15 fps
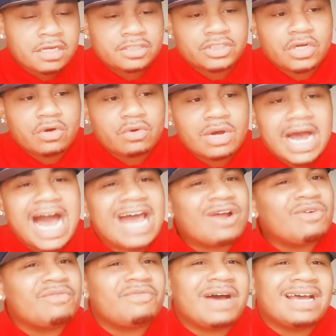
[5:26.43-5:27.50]
So I
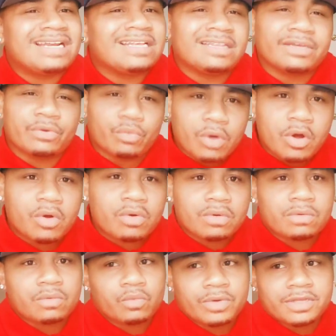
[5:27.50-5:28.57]
don't find anything
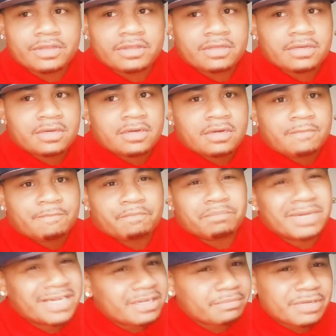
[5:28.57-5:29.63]
wrong with
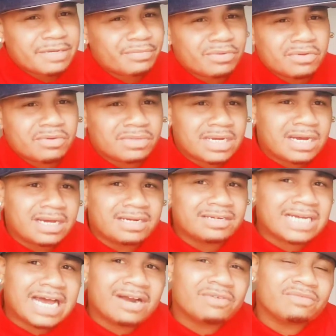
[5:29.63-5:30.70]
meeting people
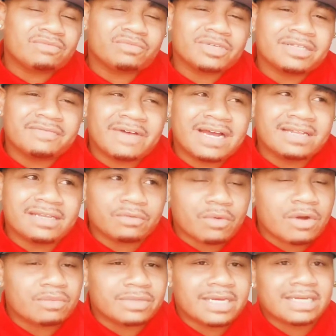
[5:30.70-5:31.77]
online. I don't really find anything
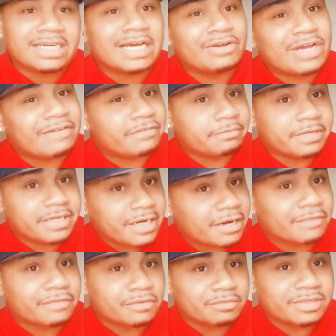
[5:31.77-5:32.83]
wrong with that. Now you have to be
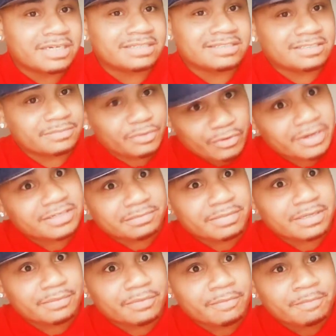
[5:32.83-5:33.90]
careful because there's some crazy
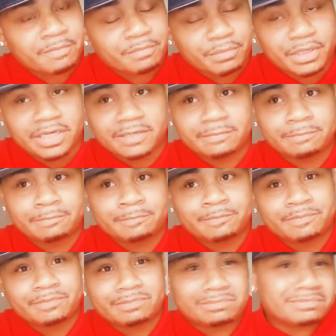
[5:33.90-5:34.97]
people, but
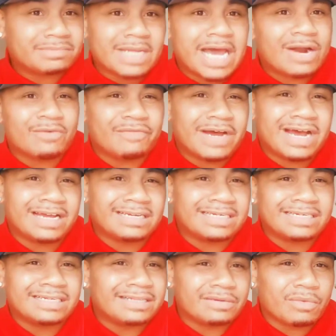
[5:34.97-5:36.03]
I don't find
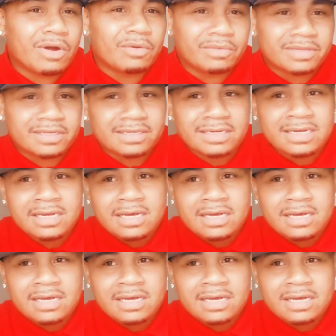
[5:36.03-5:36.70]
anything wrong with it,